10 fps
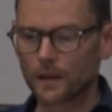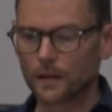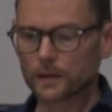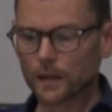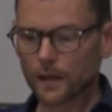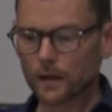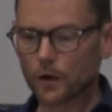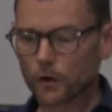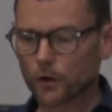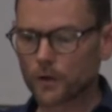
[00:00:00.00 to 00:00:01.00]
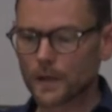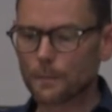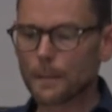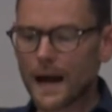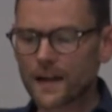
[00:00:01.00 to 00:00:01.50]
that there occurred a
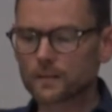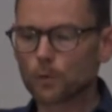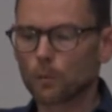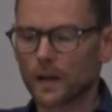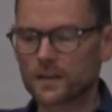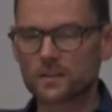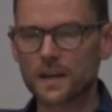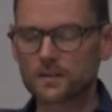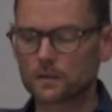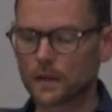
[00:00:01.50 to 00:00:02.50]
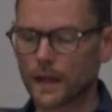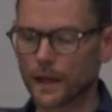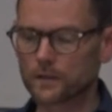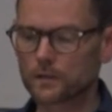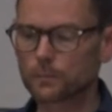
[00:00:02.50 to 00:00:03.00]
mass mobilization
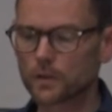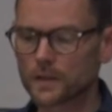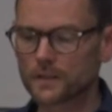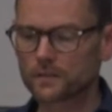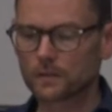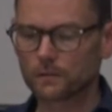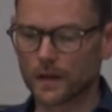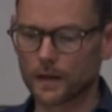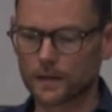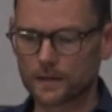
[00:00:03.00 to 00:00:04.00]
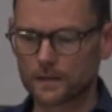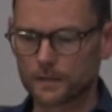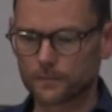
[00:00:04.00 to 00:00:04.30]
against police violence.